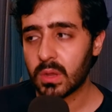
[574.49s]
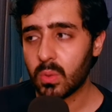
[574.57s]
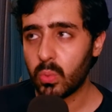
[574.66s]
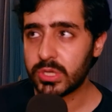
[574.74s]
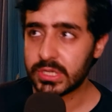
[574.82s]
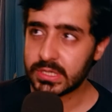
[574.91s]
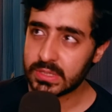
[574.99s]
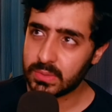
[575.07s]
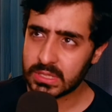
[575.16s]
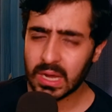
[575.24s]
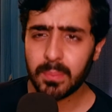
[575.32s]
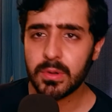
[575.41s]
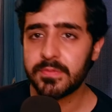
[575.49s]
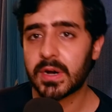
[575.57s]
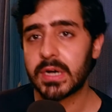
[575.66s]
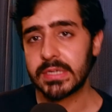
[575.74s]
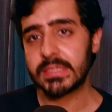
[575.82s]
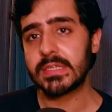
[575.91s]
It was a couple of
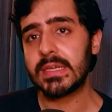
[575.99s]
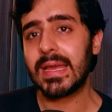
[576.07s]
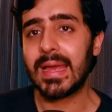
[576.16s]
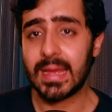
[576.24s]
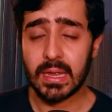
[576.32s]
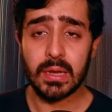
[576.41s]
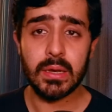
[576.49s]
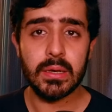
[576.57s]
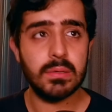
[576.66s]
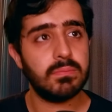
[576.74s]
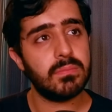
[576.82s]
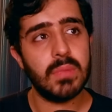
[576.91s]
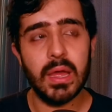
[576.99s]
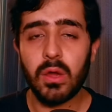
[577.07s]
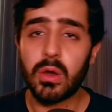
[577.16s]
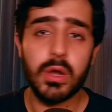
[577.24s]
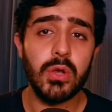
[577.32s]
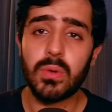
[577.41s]
hours, and I
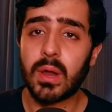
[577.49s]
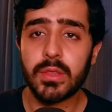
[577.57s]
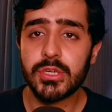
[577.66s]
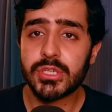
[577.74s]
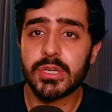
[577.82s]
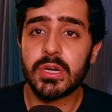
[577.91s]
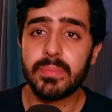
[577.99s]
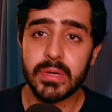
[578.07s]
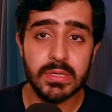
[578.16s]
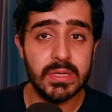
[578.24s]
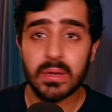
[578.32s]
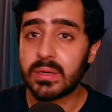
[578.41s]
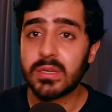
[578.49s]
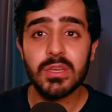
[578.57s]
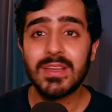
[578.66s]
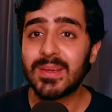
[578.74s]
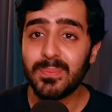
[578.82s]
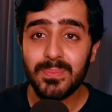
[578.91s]
got into another shirt because I
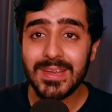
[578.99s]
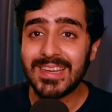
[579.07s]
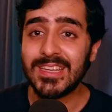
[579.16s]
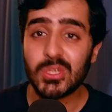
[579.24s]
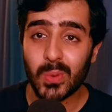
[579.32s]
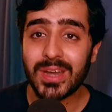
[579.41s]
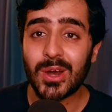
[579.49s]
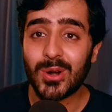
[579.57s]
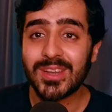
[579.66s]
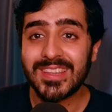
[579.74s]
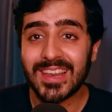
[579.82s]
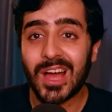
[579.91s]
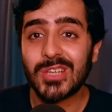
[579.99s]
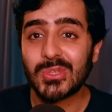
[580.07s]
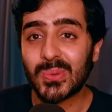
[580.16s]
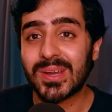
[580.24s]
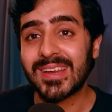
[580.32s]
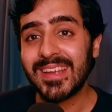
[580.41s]
completely sweat out the
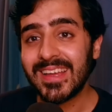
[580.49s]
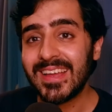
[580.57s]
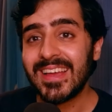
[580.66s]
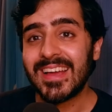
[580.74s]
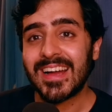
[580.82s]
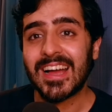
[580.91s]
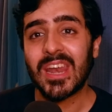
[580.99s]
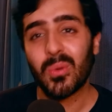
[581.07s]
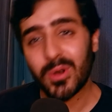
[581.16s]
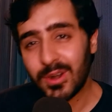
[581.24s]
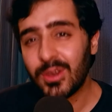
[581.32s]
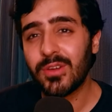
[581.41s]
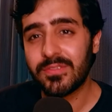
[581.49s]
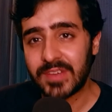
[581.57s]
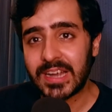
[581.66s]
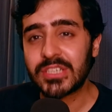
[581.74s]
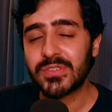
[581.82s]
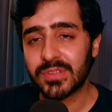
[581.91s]
last one, and I wanted to look
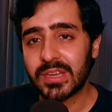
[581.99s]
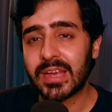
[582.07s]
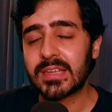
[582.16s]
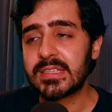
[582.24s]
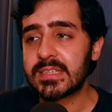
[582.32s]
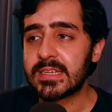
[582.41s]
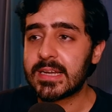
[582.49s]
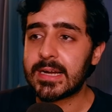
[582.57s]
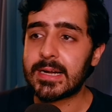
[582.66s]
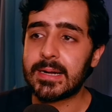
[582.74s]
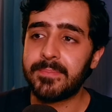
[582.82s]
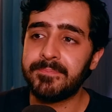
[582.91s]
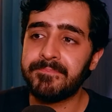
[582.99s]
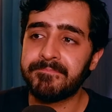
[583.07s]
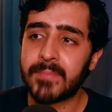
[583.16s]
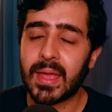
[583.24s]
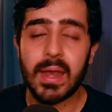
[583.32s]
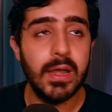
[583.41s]
fresh for the next.
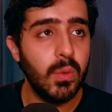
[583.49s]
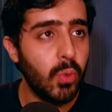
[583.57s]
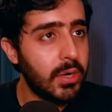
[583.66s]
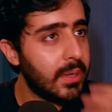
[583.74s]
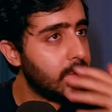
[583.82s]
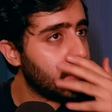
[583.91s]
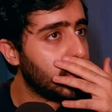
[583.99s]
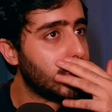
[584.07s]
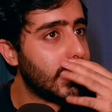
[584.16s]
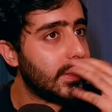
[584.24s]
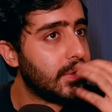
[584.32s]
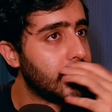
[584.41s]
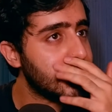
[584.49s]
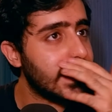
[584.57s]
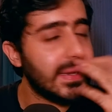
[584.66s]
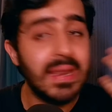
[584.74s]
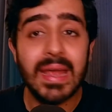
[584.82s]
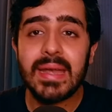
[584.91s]
And I didn't want them to know that it's
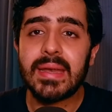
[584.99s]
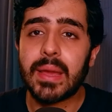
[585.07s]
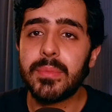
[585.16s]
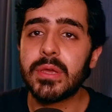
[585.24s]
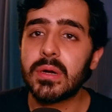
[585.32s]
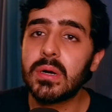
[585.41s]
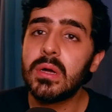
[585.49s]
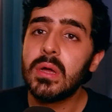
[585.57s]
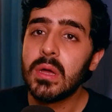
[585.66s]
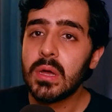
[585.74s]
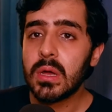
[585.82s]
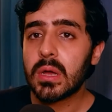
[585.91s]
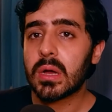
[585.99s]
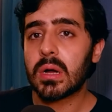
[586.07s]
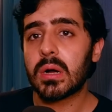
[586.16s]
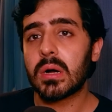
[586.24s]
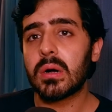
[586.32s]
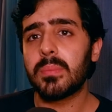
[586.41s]
like nighttime here,
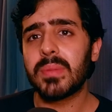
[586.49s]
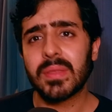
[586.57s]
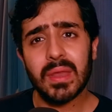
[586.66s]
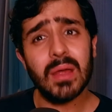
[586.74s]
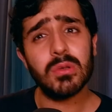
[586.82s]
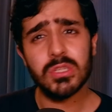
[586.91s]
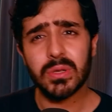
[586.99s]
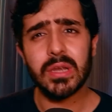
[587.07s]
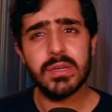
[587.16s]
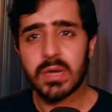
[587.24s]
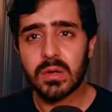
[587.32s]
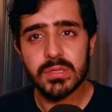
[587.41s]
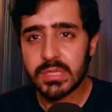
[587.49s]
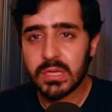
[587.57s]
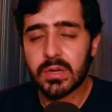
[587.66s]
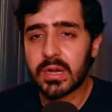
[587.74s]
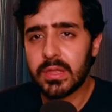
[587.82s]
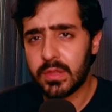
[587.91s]
and that I was looking
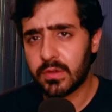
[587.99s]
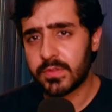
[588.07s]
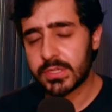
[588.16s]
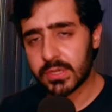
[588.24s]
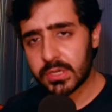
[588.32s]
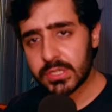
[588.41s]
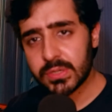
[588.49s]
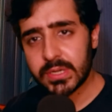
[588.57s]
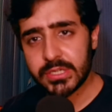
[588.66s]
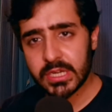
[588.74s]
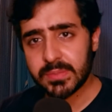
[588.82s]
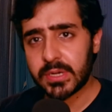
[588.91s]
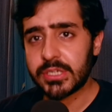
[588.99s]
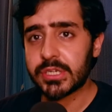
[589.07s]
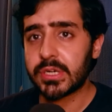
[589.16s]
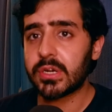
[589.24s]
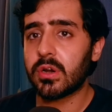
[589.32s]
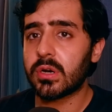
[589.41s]
drowsy or anything of the sort. So I changed my
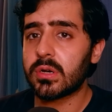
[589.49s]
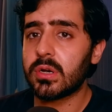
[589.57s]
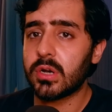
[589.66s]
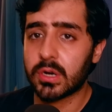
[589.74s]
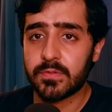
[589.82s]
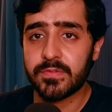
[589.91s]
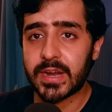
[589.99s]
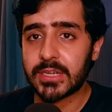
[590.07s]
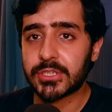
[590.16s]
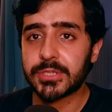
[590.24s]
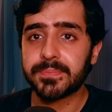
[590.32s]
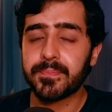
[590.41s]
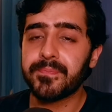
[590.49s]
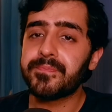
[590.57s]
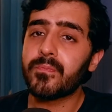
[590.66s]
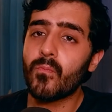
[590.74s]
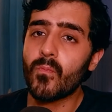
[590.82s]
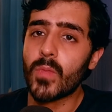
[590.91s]
shirt, got fresh,
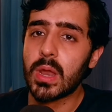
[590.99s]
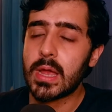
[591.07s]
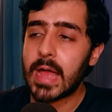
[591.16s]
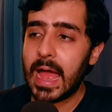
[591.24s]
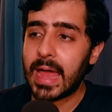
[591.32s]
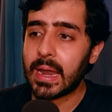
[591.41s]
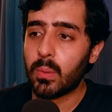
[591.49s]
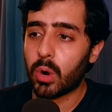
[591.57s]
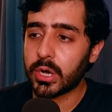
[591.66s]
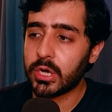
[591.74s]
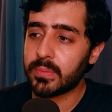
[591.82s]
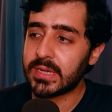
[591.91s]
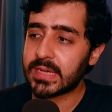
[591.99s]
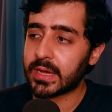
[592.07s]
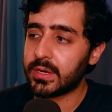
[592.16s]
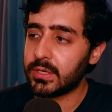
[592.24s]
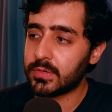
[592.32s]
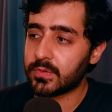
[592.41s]
and I walked into my
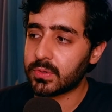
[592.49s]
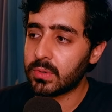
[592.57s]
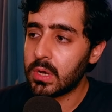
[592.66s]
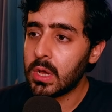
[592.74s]
second interview.